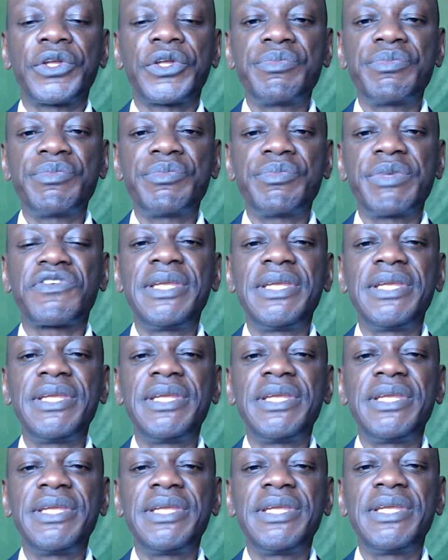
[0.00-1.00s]
You can also make it
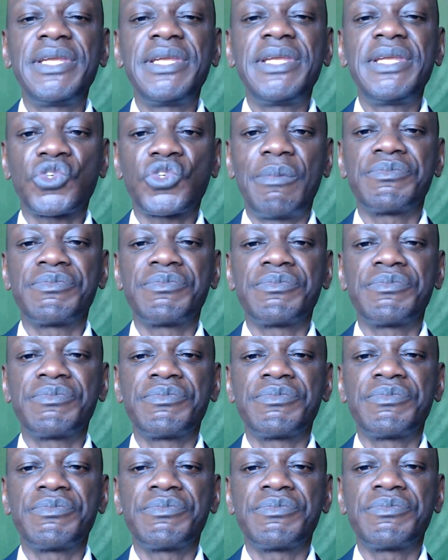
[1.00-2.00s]
from millet and
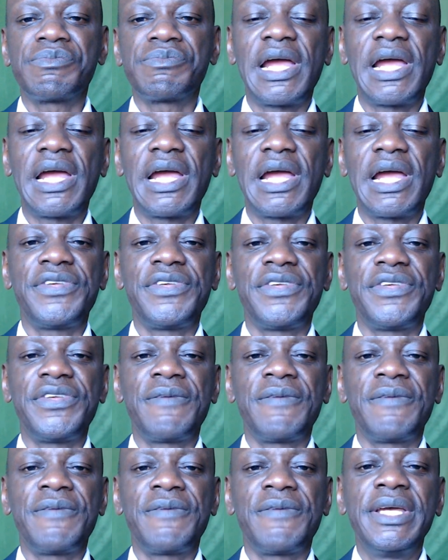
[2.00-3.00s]
sorghum, which is more healthy.
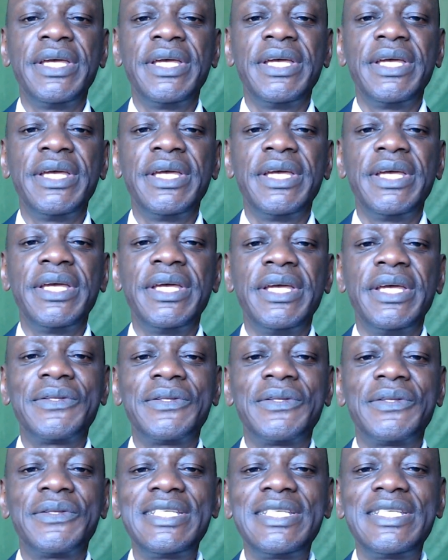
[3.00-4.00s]
Now, this
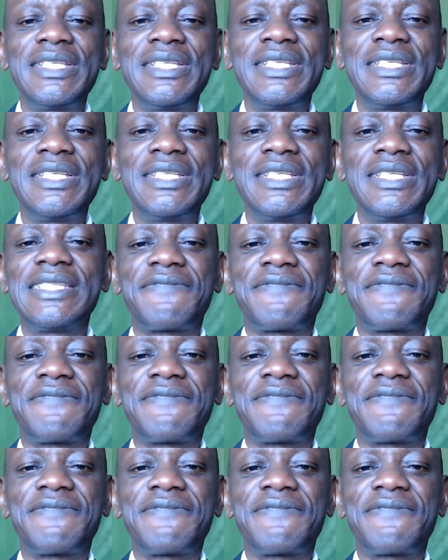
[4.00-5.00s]
is
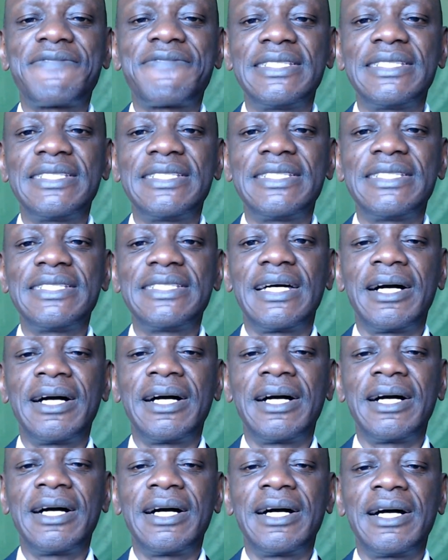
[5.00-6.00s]
refined maize
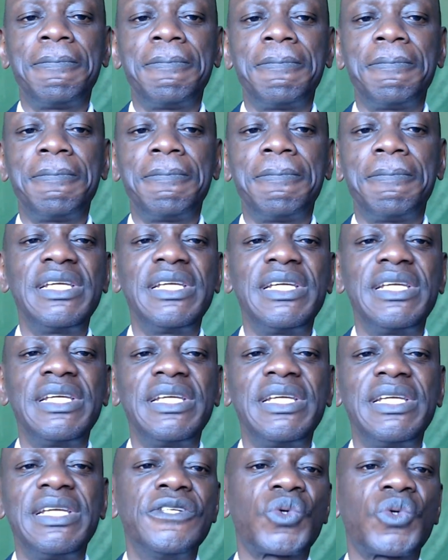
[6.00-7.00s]
meal, so
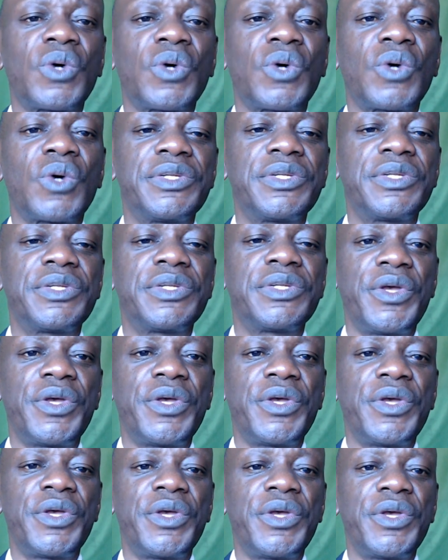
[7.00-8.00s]
I don't give
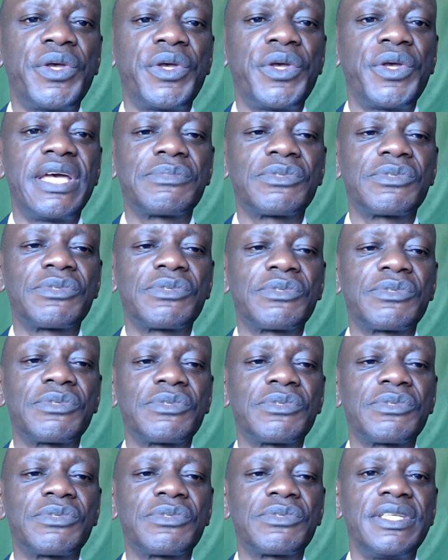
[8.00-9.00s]
any score here in
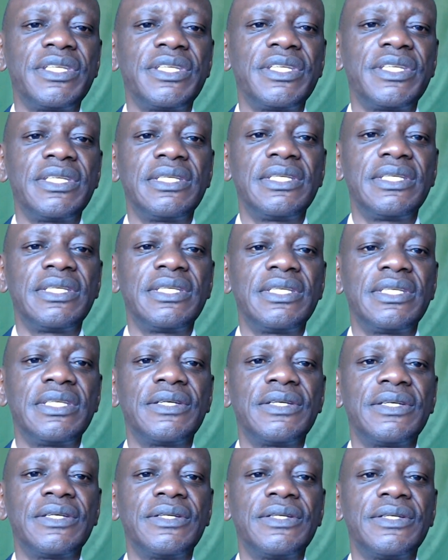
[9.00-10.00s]
terms of the
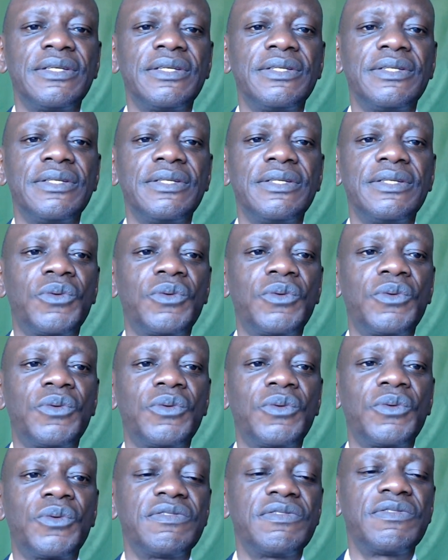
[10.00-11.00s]
quality of
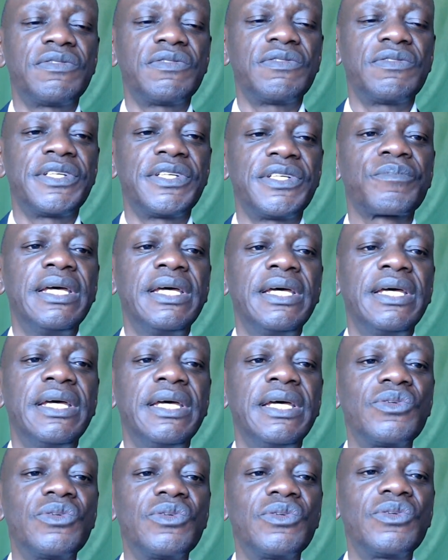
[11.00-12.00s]
the grains.
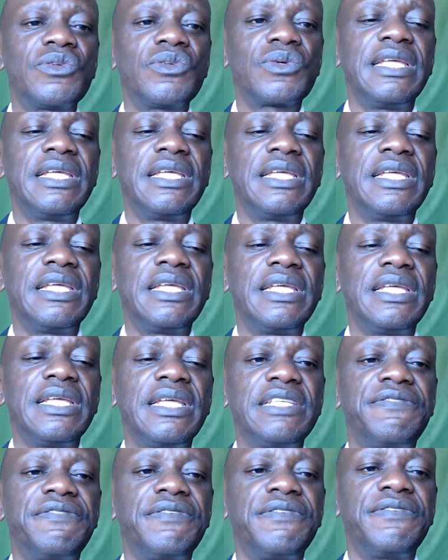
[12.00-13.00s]
Let's look at then the
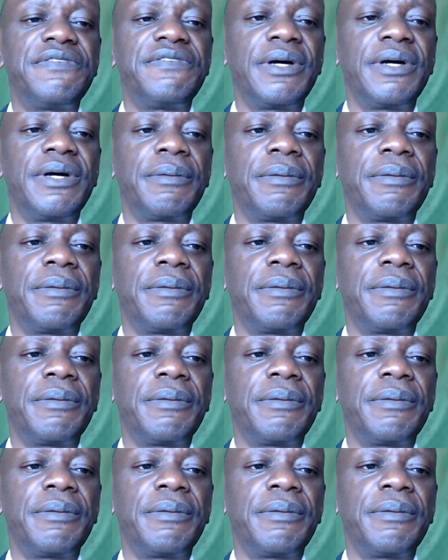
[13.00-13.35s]
healthy